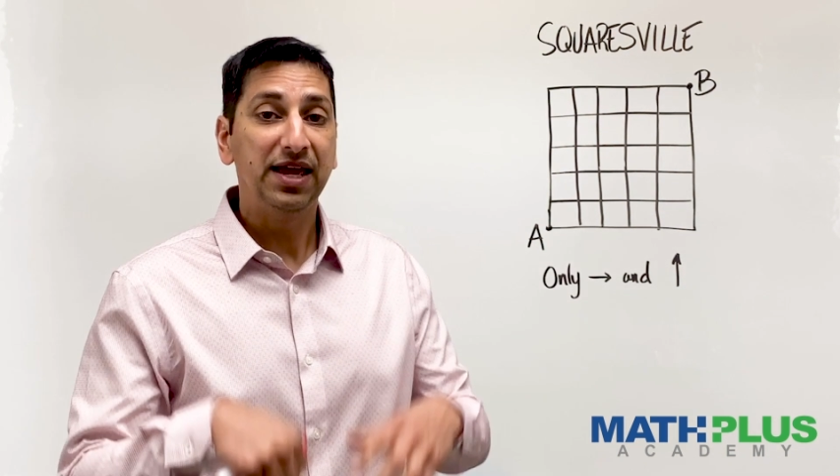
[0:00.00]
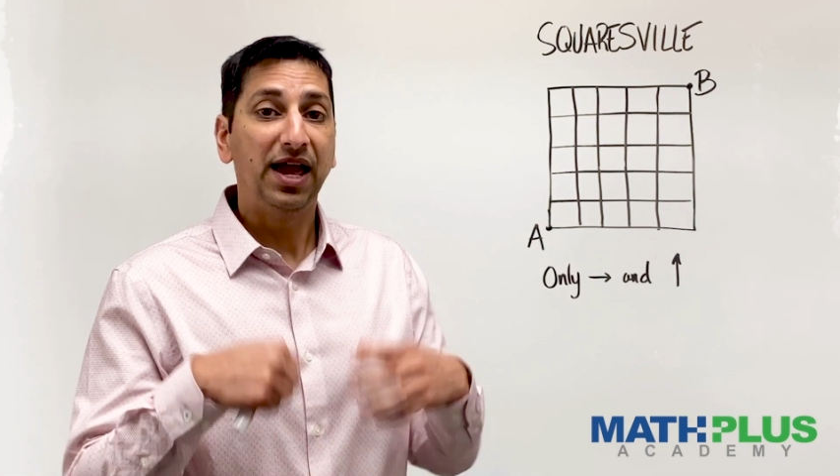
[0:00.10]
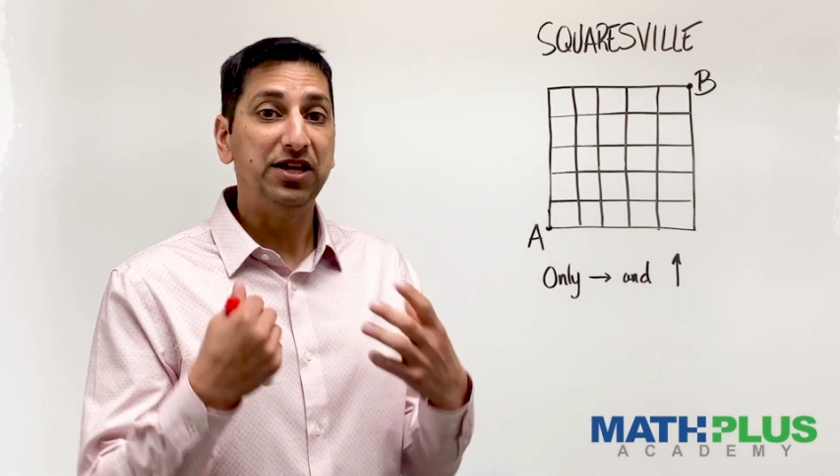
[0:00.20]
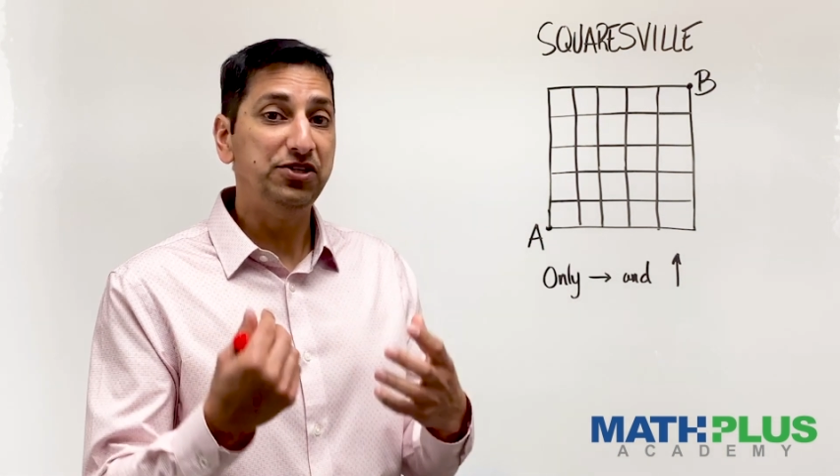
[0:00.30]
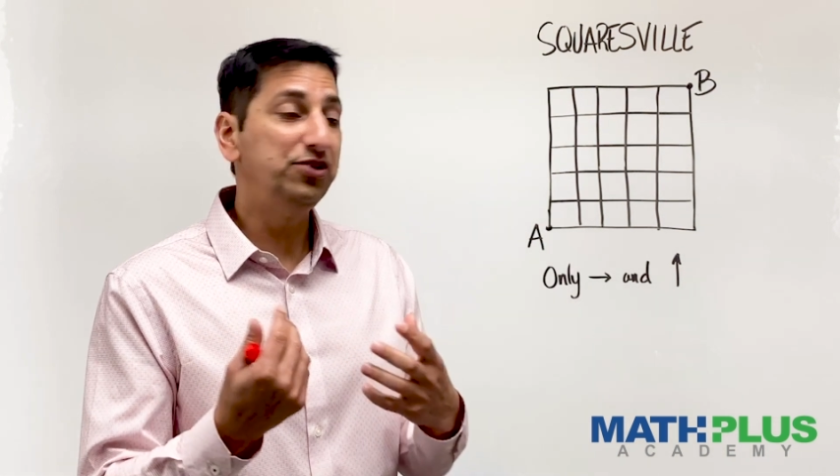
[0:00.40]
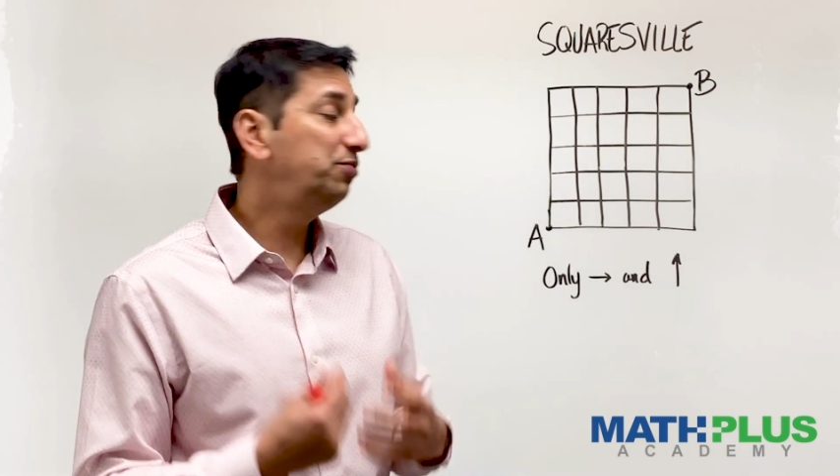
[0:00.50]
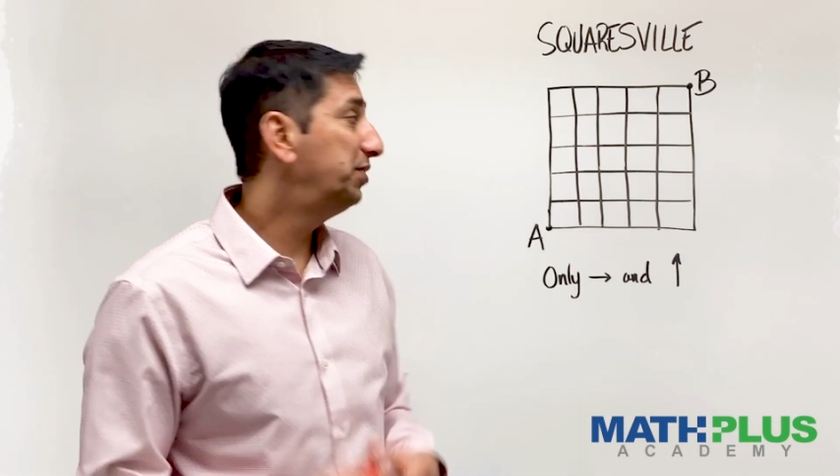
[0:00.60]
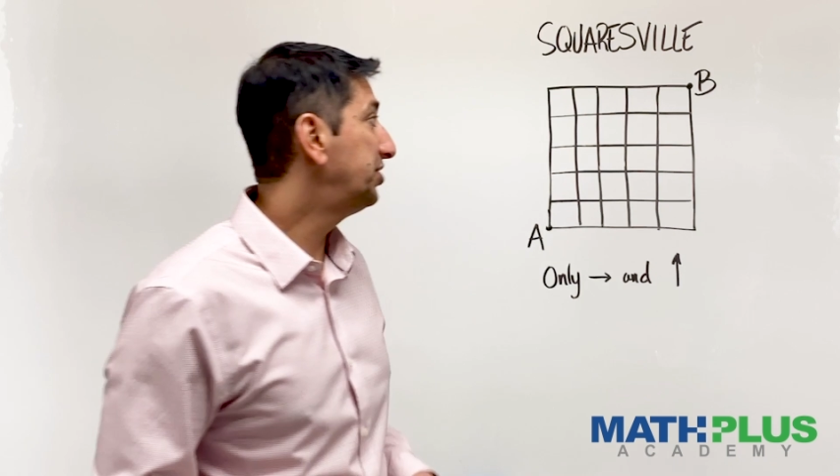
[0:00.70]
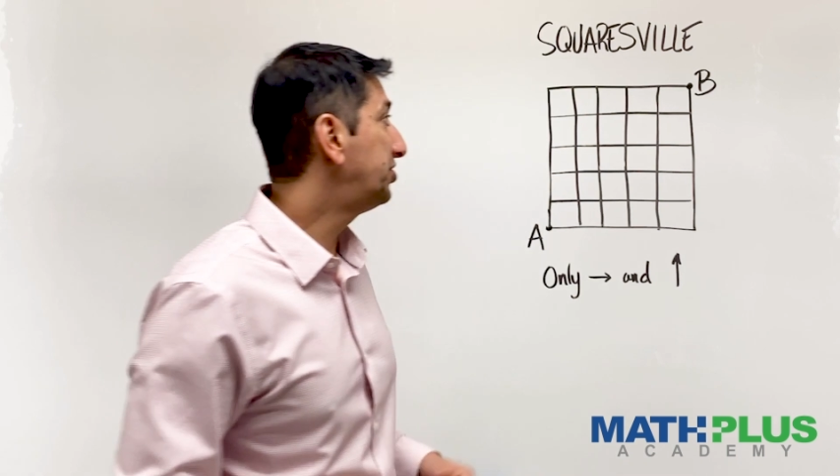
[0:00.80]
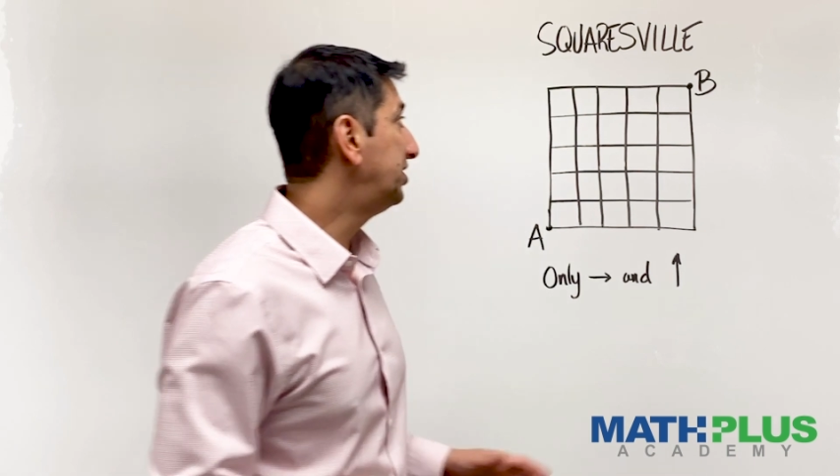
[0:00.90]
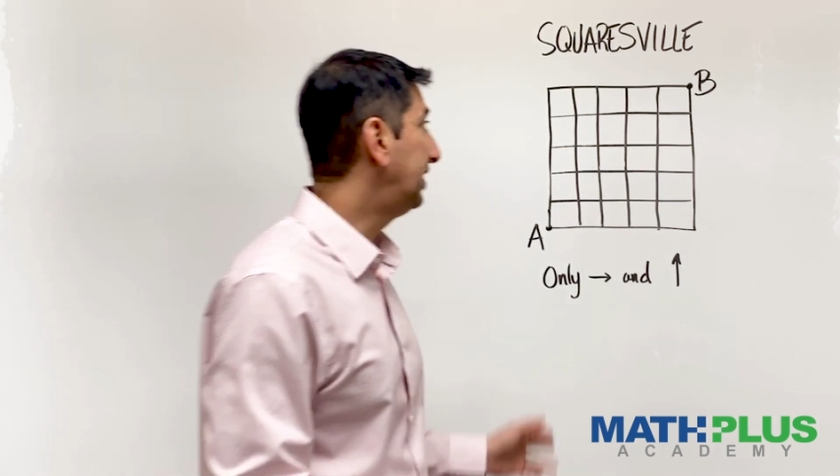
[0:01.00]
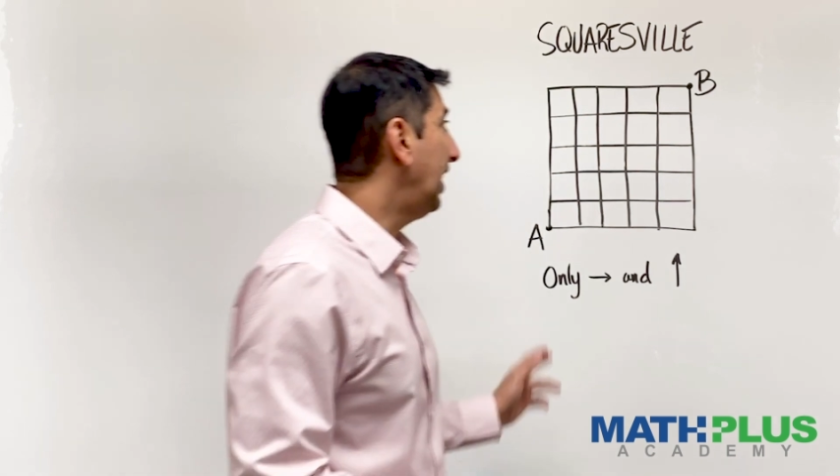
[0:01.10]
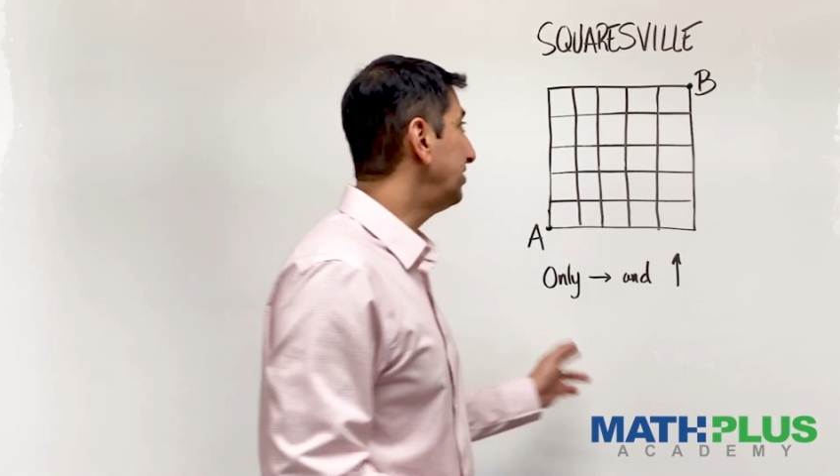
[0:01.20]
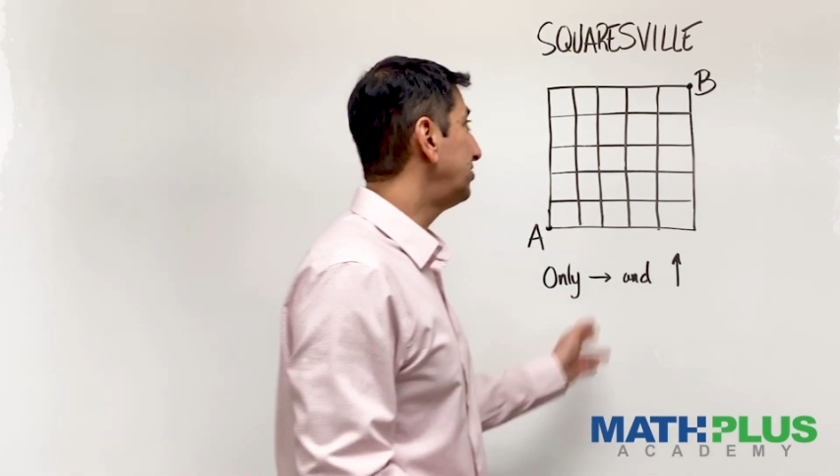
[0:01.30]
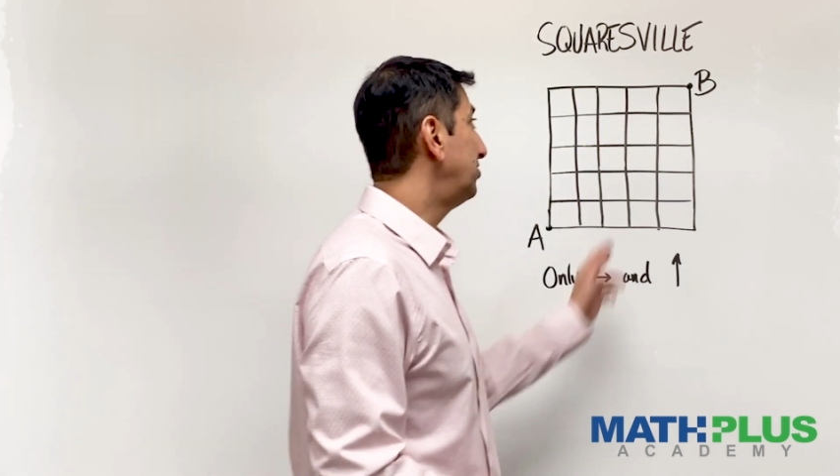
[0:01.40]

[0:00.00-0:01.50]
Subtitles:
and you wish to get